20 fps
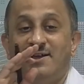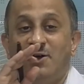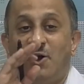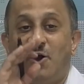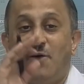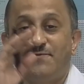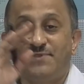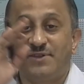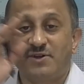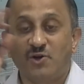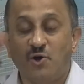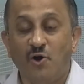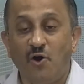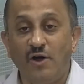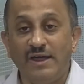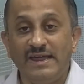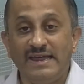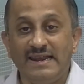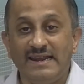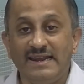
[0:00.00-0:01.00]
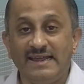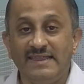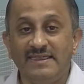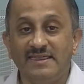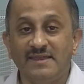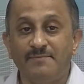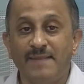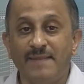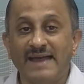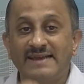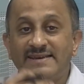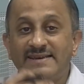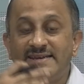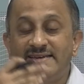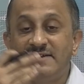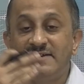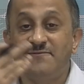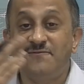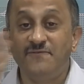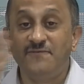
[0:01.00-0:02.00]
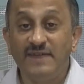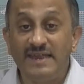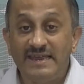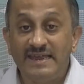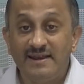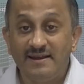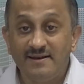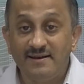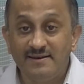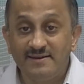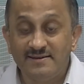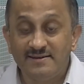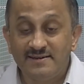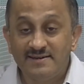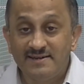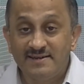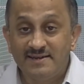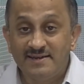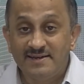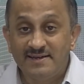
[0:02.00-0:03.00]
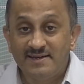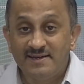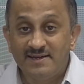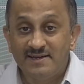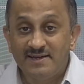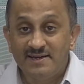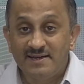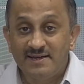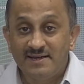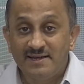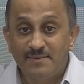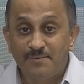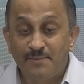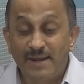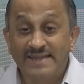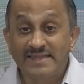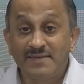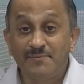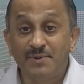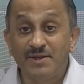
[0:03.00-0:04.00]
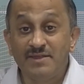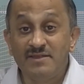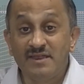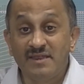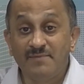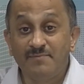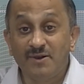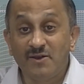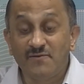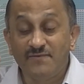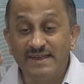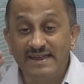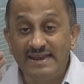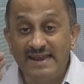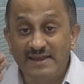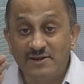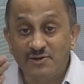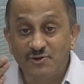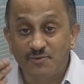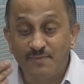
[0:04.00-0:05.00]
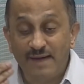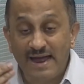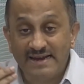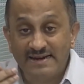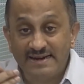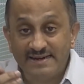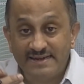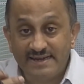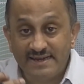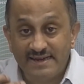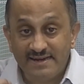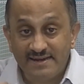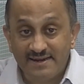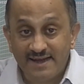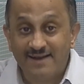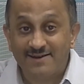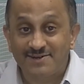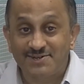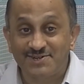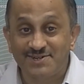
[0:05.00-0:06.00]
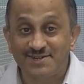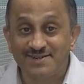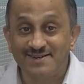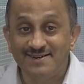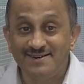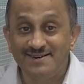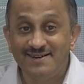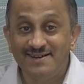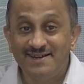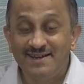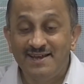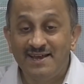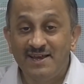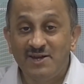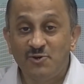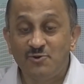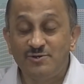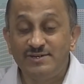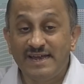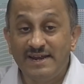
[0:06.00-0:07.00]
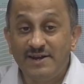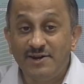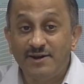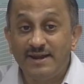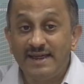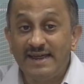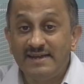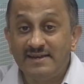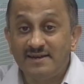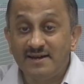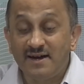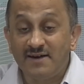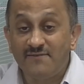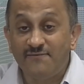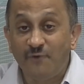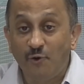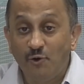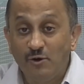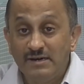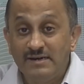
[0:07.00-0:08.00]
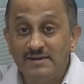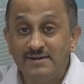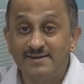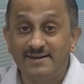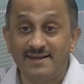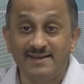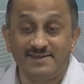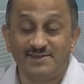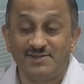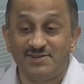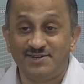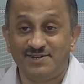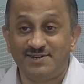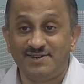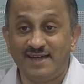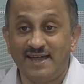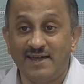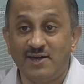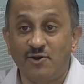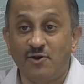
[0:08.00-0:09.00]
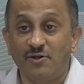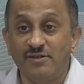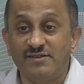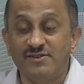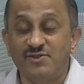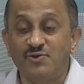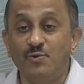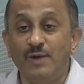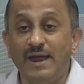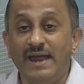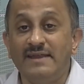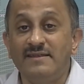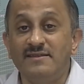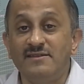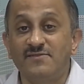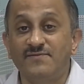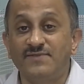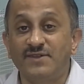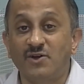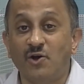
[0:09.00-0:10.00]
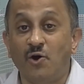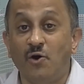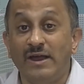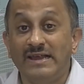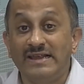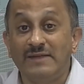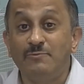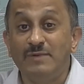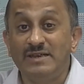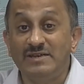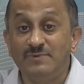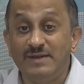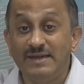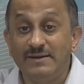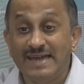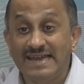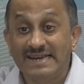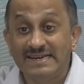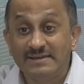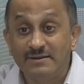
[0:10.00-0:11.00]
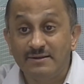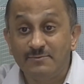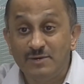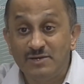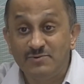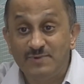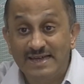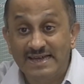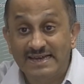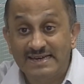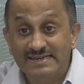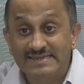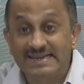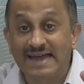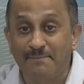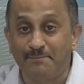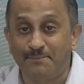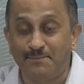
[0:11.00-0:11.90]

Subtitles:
of the coil in the magnetic field by the principle of electromagnetic induction to generate a voltage across two ends of the coil which we can tap.